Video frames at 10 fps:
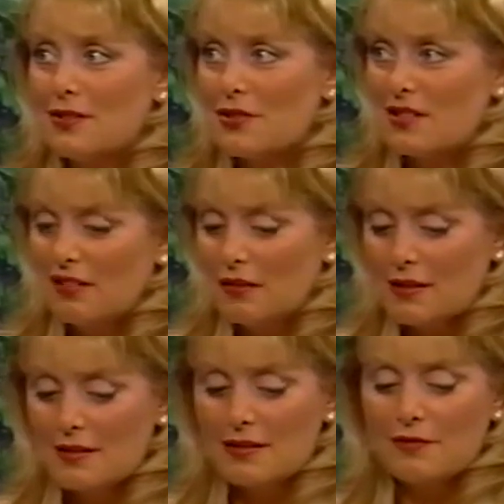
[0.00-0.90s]
It just
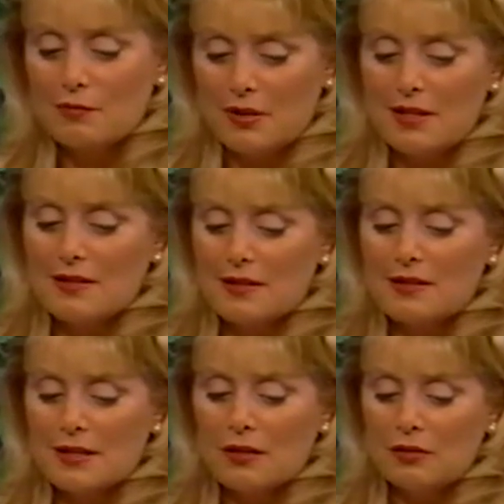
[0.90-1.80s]
collects in different
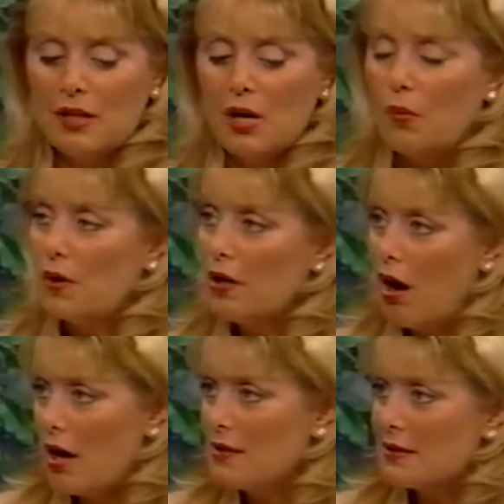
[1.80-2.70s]
places. So what
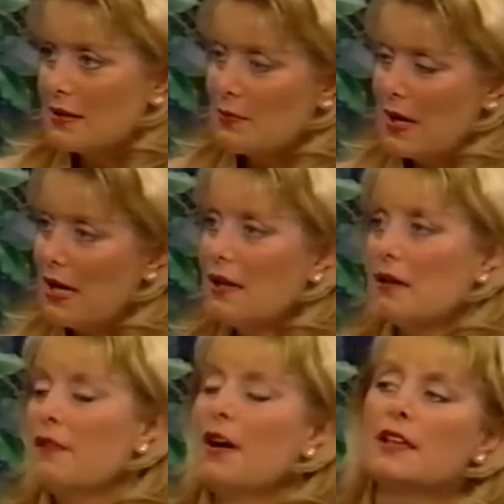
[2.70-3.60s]
causes the
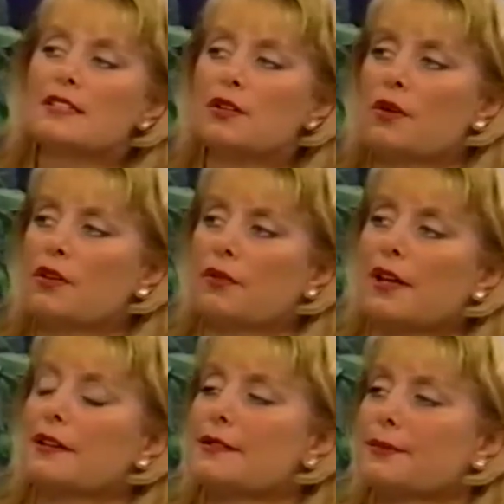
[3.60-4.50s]
pain of
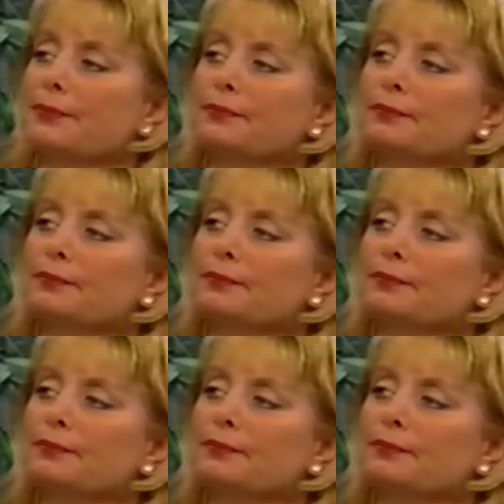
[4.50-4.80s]
osteoarthritis?